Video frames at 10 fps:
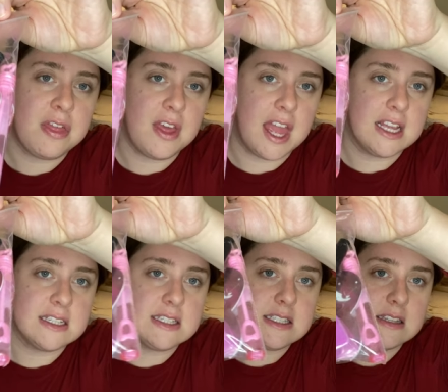
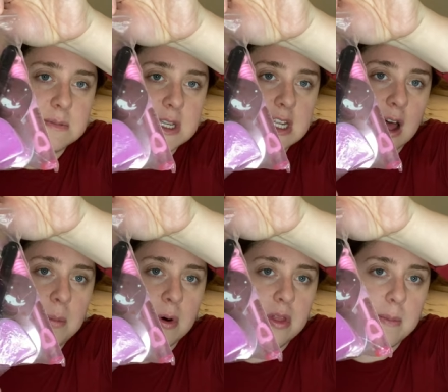things. Let me, I'll
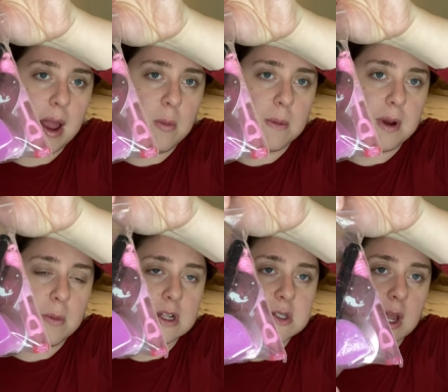pull them out one by
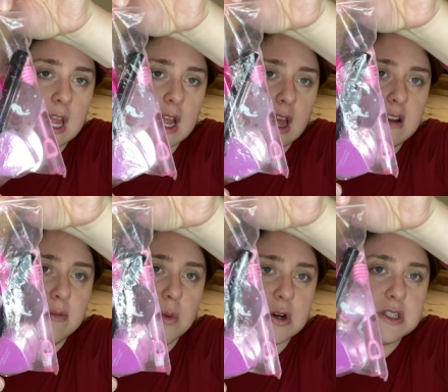one so I can kind of
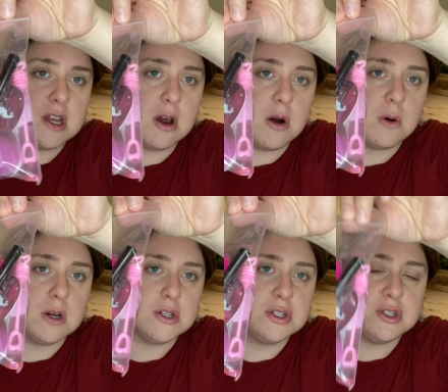more so
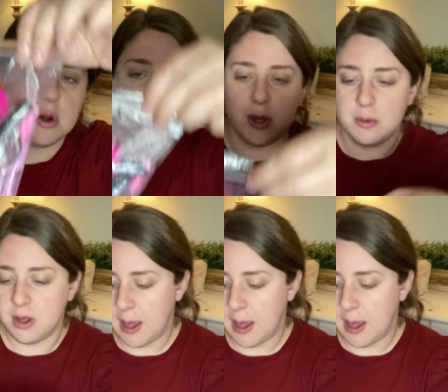show you.